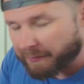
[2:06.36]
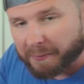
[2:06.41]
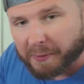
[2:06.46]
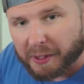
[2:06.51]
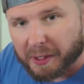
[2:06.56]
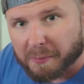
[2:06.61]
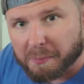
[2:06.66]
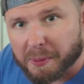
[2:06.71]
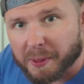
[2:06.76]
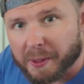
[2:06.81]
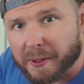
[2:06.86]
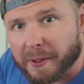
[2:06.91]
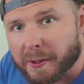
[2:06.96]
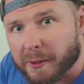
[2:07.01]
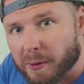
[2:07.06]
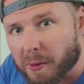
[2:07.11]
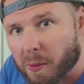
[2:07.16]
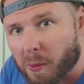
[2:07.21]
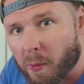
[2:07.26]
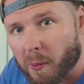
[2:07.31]
You're gonna put
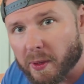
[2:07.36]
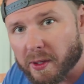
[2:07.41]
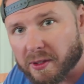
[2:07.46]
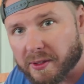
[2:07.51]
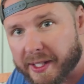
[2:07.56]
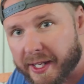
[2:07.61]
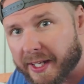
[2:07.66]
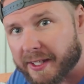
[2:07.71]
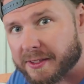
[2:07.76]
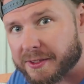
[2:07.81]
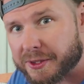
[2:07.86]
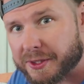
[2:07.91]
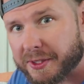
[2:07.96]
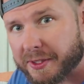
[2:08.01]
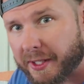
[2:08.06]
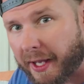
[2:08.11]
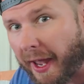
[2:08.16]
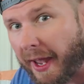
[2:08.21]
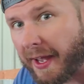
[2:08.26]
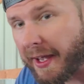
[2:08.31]
your oil catch
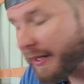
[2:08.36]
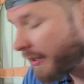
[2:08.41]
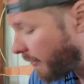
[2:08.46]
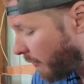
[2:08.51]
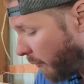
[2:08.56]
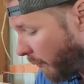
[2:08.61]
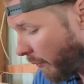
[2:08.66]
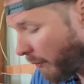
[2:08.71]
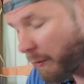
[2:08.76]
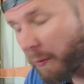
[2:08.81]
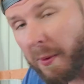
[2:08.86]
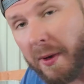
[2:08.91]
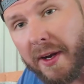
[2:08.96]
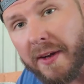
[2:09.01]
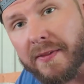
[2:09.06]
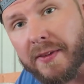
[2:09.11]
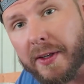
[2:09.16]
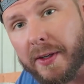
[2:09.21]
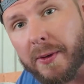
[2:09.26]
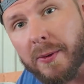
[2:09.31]
can or
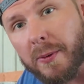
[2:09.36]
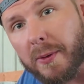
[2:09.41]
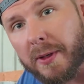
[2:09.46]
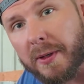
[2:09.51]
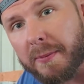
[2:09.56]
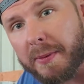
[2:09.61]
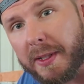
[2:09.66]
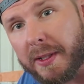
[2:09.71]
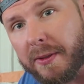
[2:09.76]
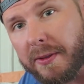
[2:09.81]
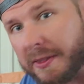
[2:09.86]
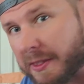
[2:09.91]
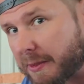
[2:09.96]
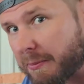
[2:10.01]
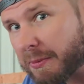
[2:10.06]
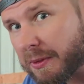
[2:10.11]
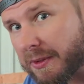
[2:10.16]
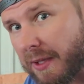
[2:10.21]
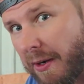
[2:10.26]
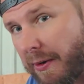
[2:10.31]
whatever you're going to be
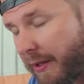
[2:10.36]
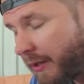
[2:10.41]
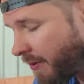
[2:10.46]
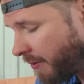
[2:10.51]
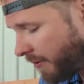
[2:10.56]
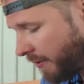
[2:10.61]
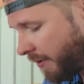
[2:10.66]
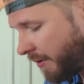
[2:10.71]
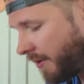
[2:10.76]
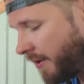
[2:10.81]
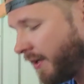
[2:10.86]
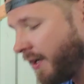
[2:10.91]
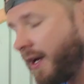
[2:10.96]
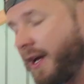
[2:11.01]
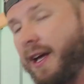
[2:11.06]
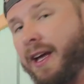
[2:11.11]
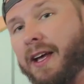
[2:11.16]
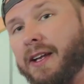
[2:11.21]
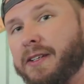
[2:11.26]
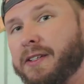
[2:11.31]
using below you.
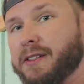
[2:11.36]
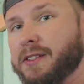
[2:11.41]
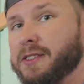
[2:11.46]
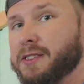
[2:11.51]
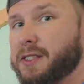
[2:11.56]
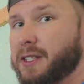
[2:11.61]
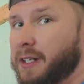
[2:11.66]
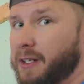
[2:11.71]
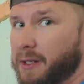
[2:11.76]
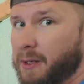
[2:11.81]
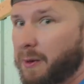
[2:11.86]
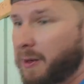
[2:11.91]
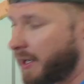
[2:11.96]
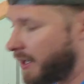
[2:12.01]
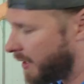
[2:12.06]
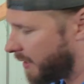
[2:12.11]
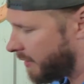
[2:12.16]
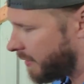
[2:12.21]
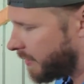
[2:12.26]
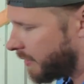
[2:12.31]
And you're just gonna go
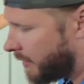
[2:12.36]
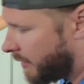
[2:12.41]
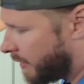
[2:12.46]
ahead